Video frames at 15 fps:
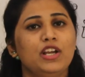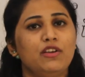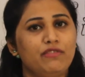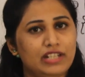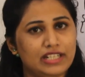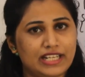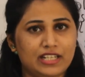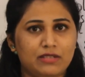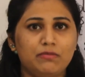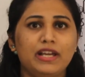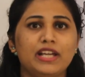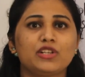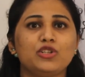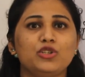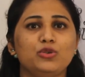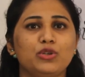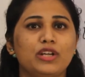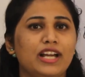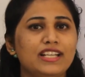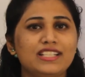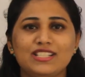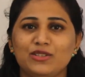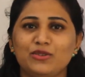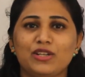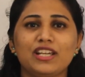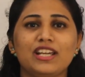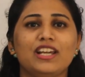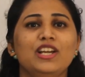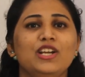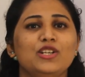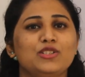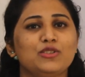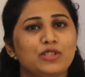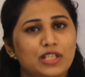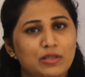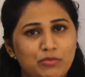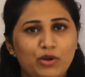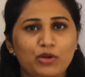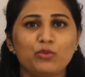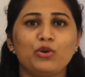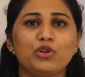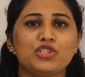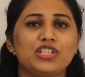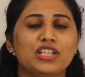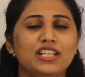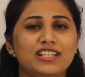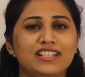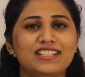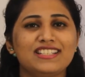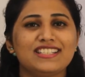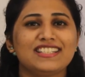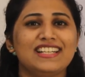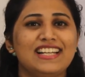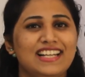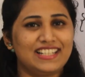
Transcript: We'll get back to you guys. Okay, so keep on watching us.